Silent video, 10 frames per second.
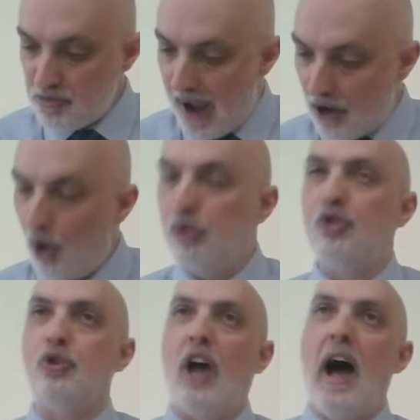man
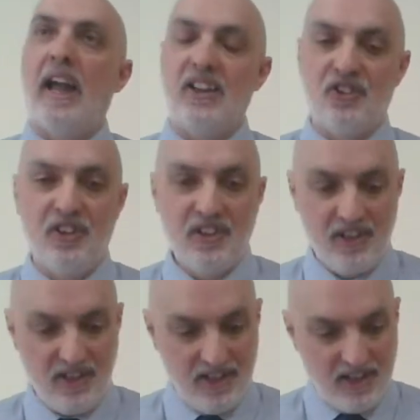also died
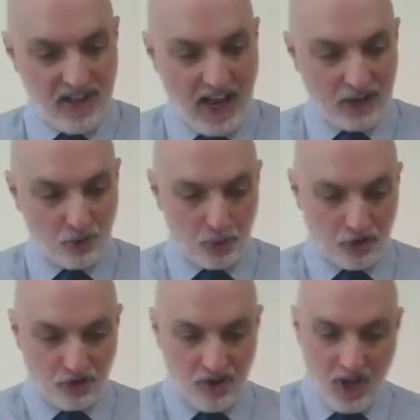and
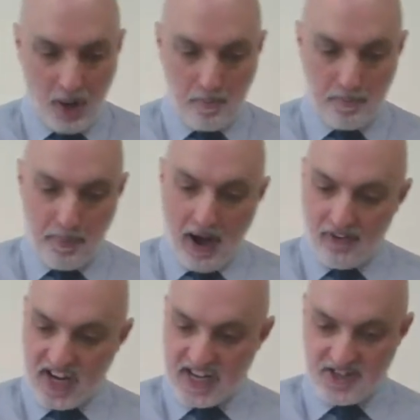was
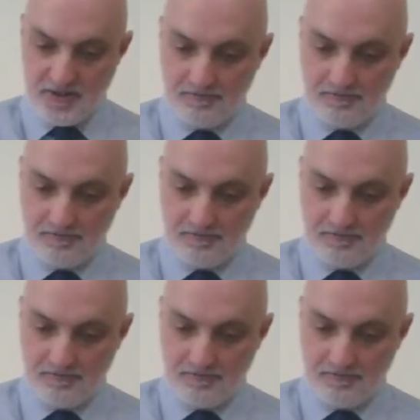buried.